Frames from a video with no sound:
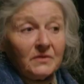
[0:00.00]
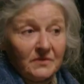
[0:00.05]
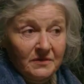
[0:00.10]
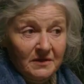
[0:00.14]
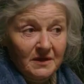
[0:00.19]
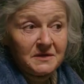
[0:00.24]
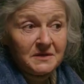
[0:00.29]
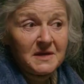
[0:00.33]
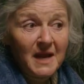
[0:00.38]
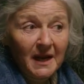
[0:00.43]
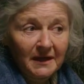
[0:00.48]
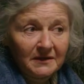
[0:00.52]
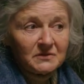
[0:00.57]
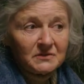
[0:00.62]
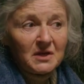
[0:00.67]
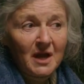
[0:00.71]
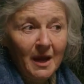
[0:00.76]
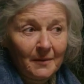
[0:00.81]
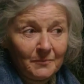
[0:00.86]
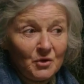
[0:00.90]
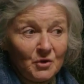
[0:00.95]
The next
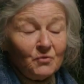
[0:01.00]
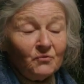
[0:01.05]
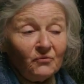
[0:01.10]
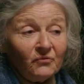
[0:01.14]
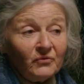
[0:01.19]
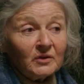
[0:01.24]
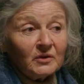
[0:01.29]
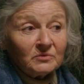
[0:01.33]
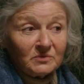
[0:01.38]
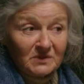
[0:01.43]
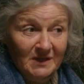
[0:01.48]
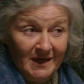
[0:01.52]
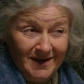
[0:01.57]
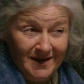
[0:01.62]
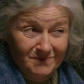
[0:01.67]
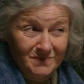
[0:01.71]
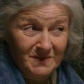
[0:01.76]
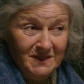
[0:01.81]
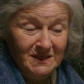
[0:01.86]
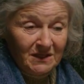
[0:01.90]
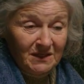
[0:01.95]
time you feel
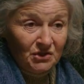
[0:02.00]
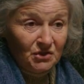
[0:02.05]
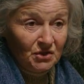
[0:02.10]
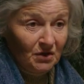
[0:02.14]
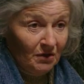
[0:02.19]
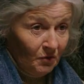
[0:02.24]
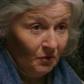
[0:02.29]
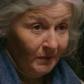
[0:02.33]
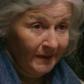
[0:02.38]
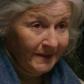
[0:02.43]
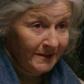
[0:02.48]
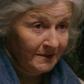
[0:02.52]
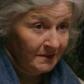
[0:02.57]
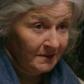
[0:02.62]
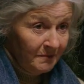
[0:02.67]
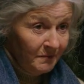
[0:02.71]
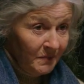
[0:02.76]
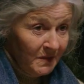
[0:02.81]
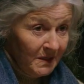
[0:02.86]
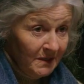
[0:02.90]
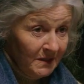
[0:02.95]
tempted to quit
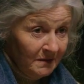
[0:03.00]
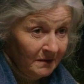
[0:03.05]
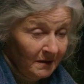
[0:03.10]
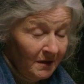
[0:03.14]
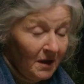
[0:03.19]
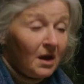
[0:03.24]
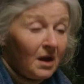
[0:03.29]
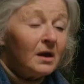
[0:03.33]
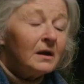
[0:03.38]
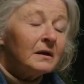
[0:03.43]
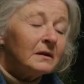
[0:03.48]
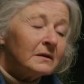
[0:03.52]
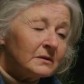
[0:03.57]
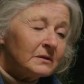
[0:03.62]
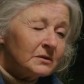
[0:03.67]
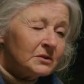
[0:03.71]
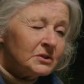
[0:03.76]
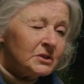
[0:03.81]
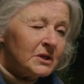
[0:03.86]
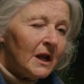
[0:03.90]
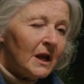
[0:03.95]
something,
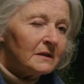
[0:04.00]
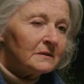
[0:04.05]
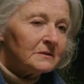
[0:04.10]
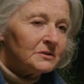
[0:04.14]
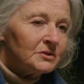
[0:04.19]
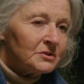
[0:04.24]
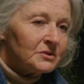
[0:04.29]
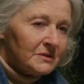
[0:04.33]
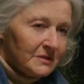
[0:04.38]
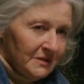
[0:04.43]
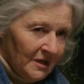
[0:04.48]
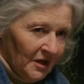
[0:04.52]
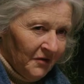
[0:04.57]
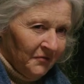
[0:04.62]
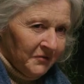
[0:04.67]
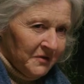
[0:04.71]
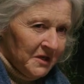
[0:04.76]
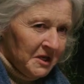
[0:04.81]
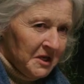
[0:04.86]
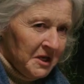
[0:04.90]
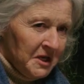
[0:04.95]
challenge
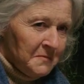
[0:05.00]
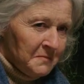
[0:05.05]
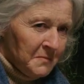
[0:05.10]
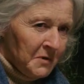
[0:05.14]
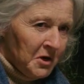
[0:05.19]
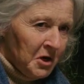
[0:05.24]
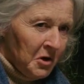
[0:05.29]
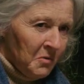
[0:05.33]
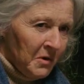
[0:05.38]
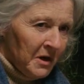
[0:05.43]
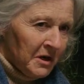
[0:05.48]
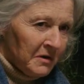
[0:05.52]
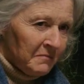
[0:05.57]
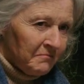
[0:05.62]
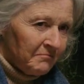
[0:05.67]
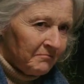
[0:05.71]
yourself to keep going.